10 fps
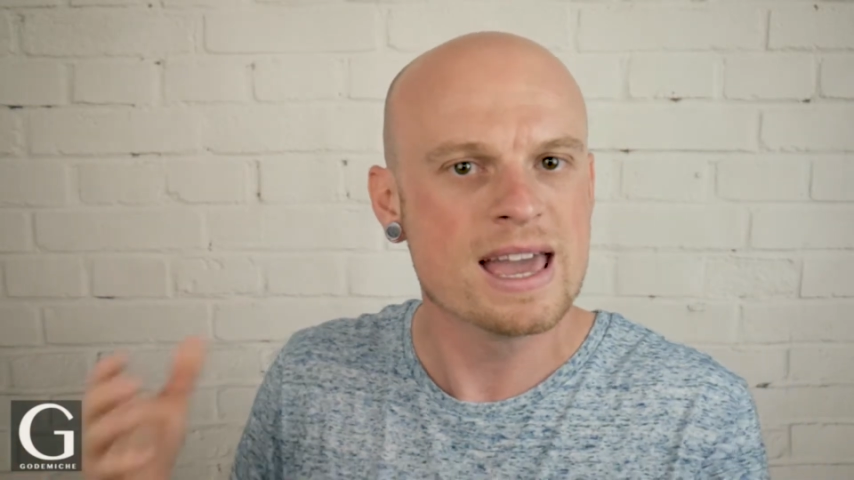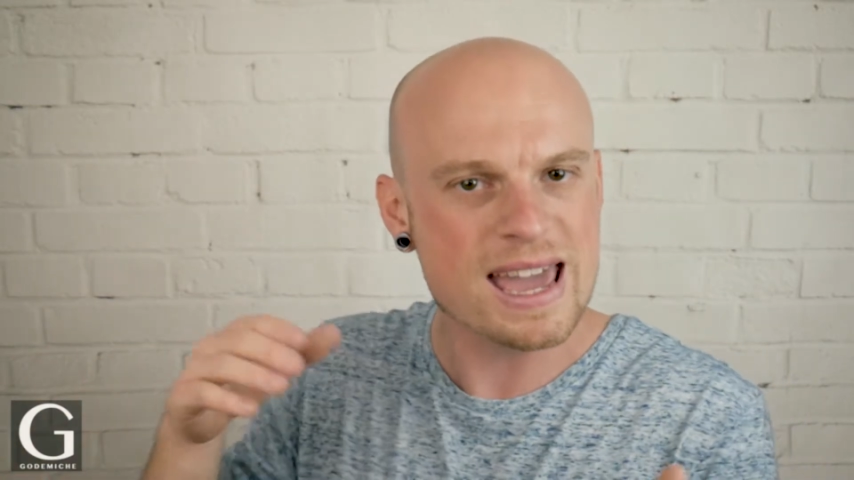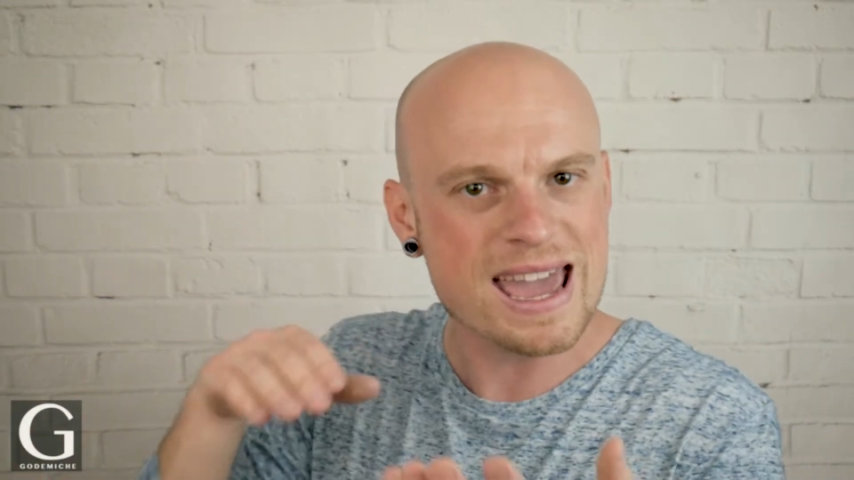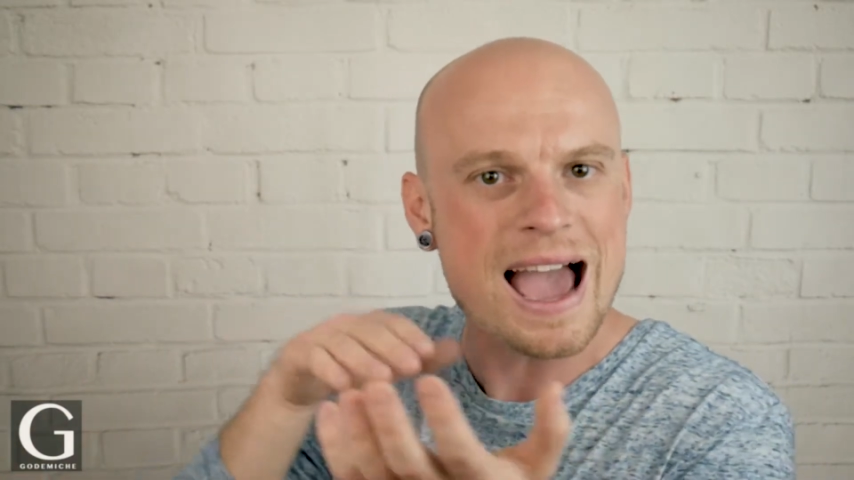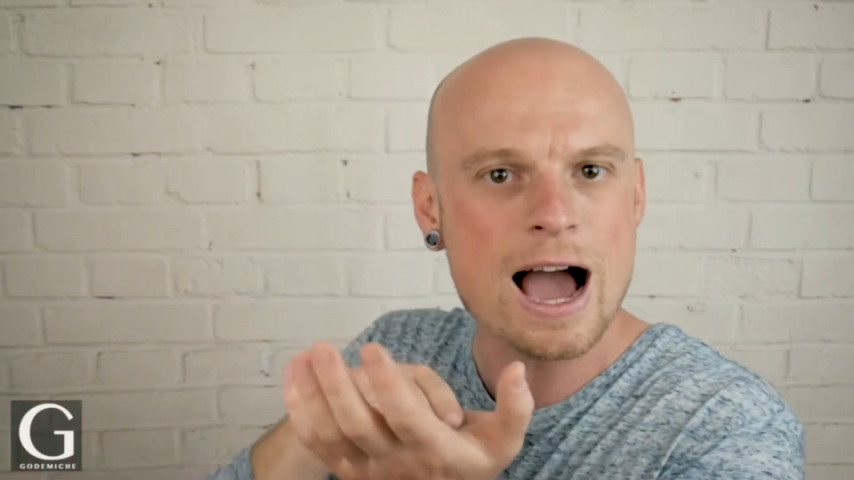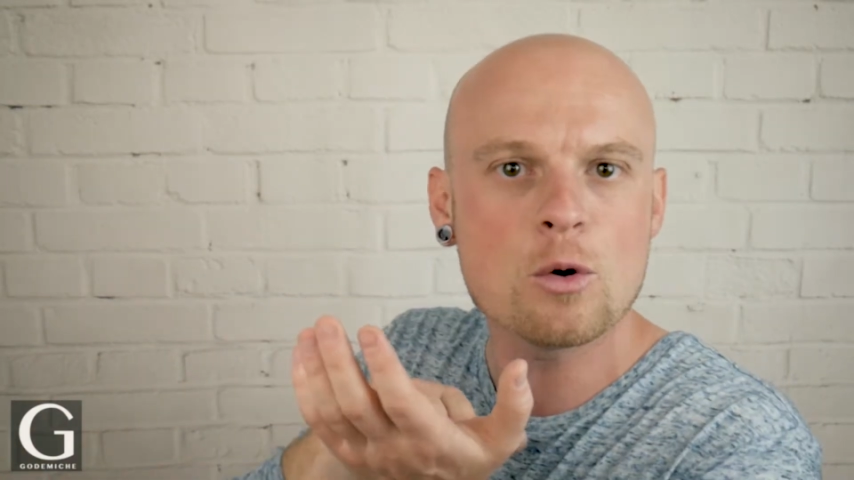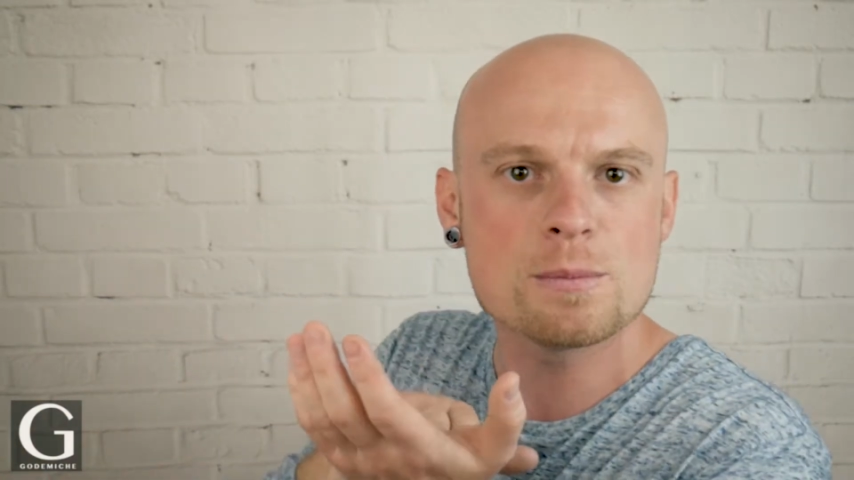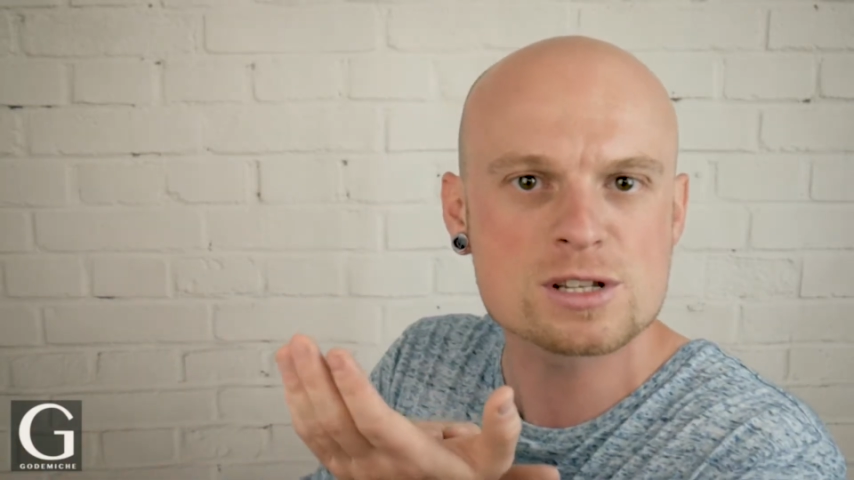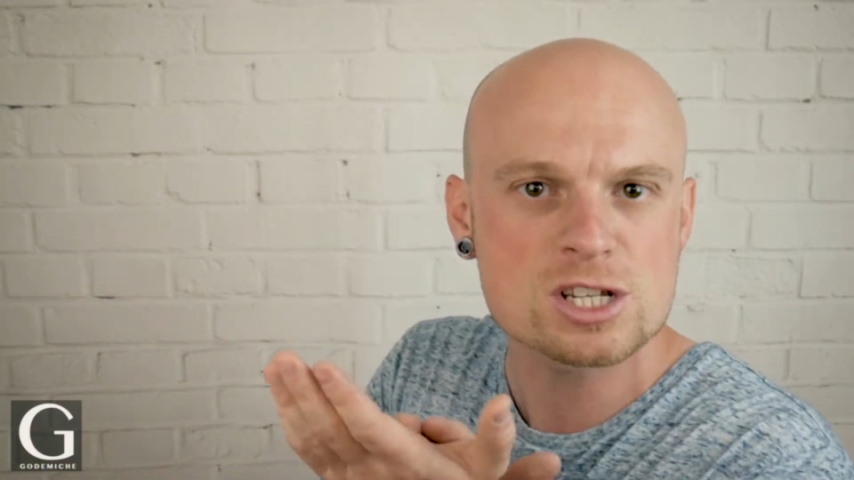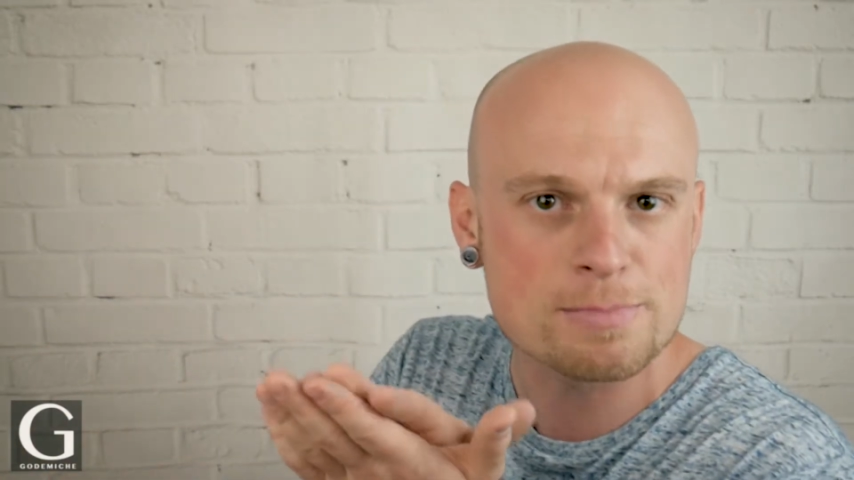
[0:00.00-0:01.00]
It
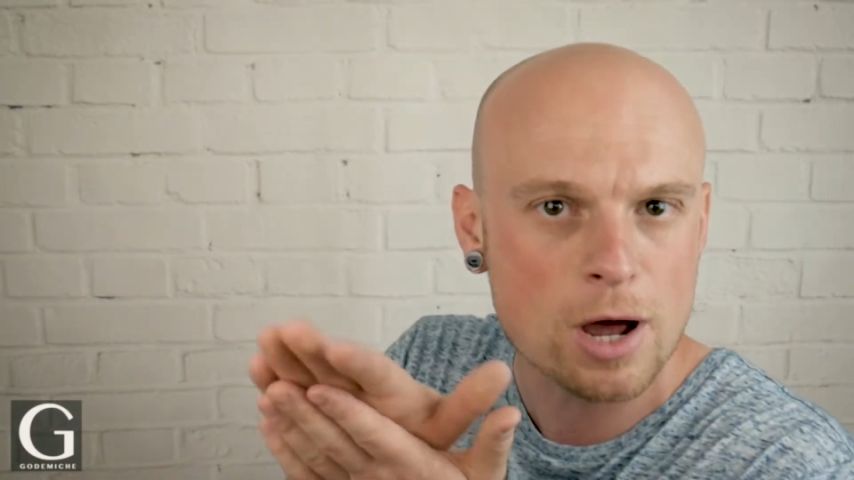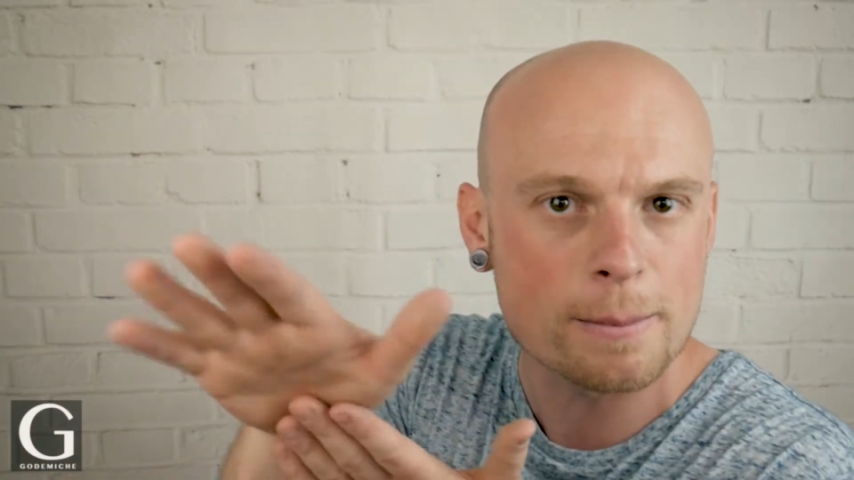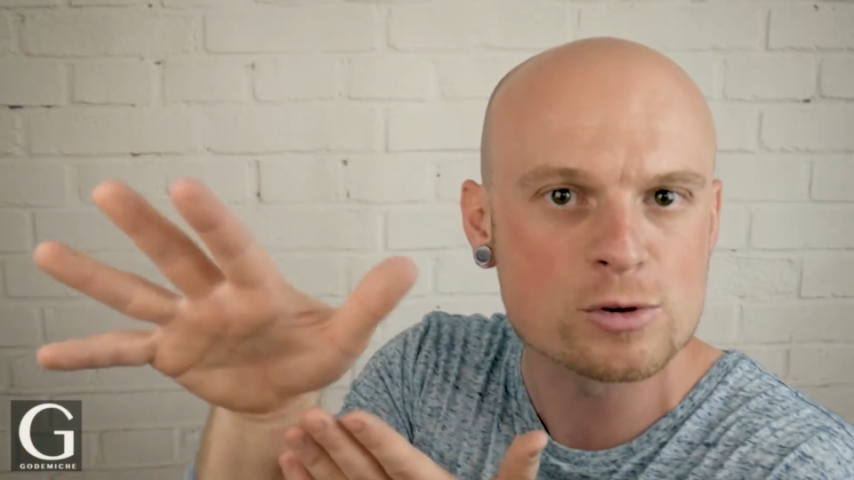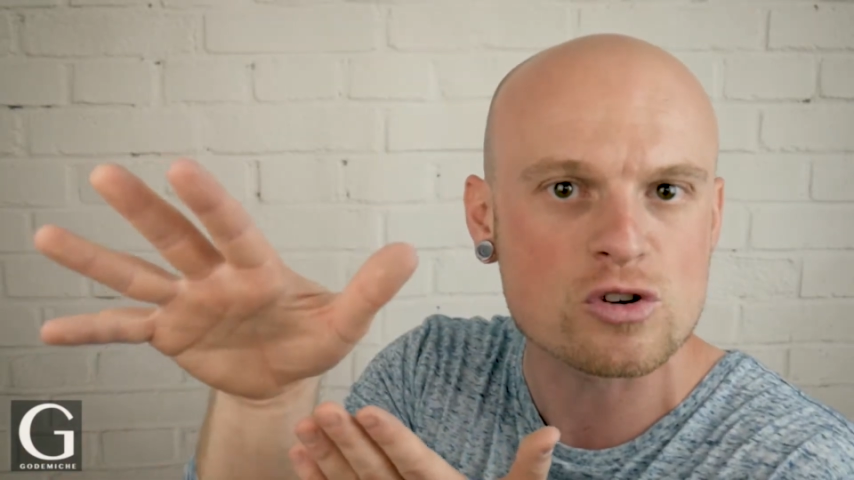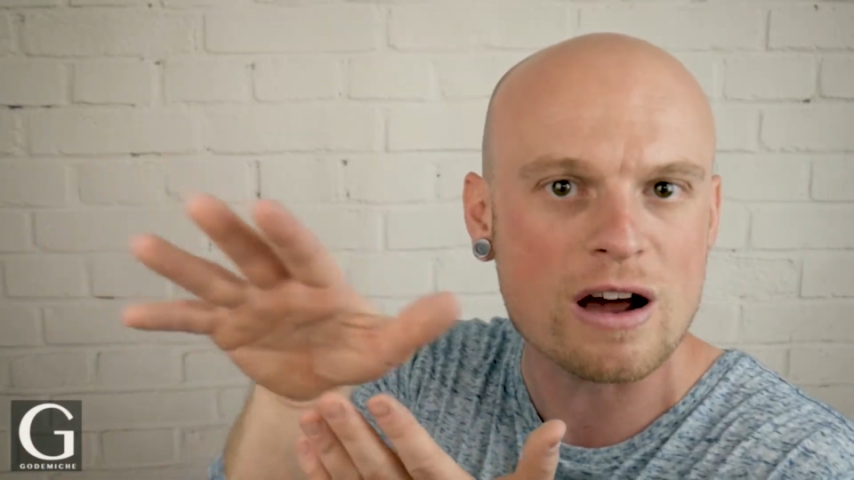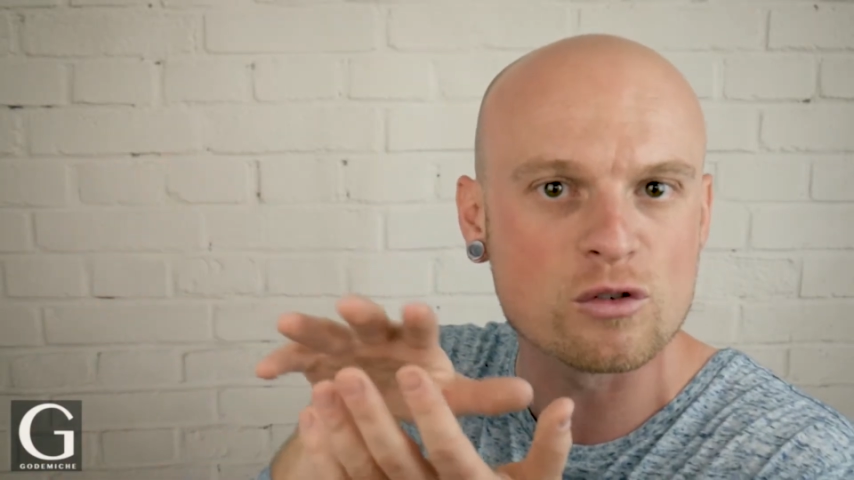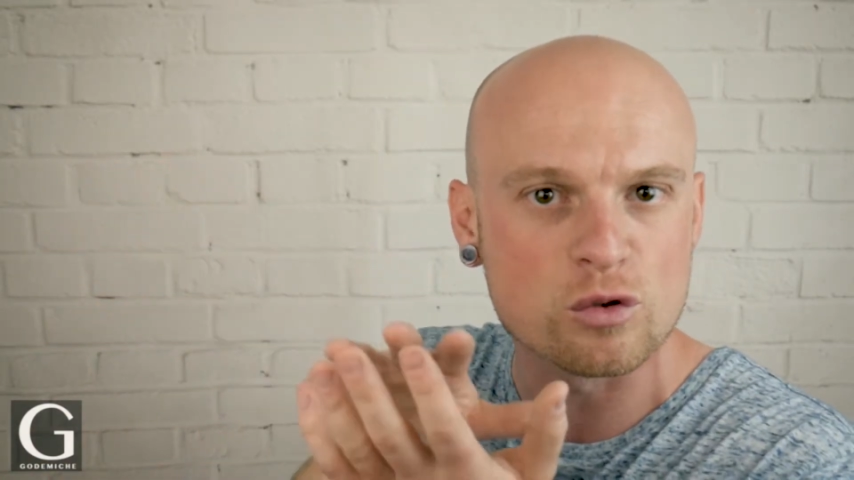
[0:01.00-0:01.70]
helps the sperm travel